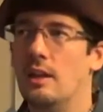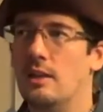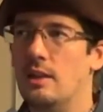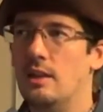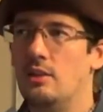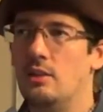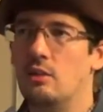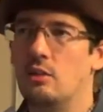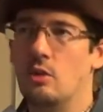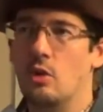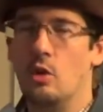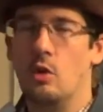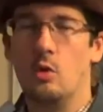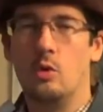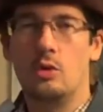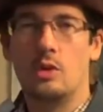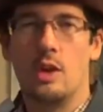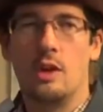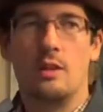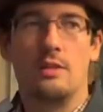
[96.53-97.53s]
This has got
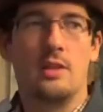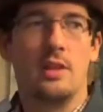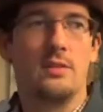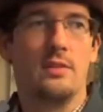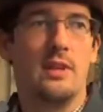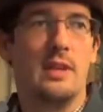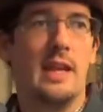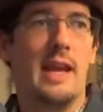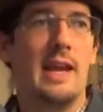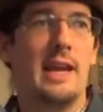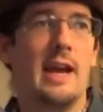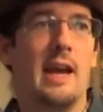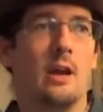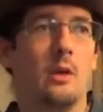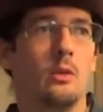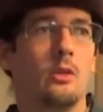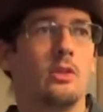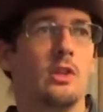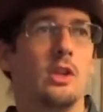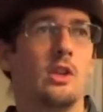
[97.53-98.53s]
all kind of different
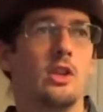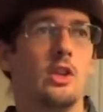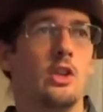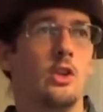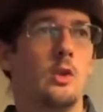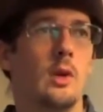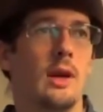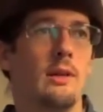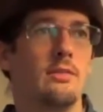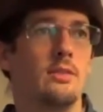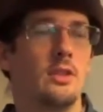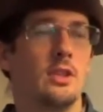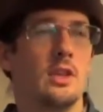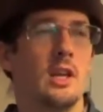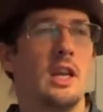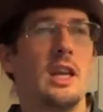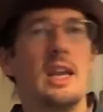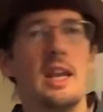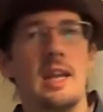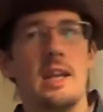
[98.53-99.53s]
layouts and you have to
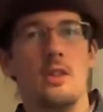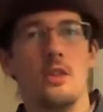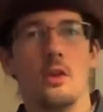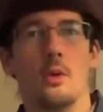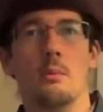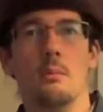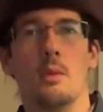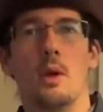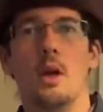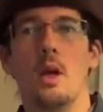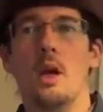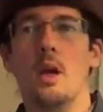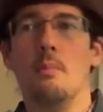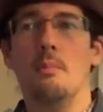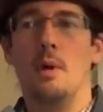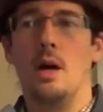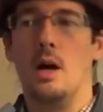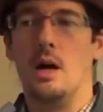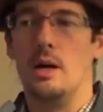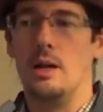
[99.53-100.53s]
clear them
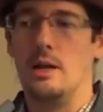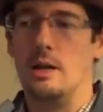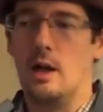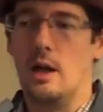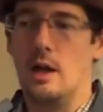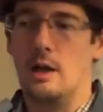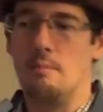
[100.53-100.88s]
by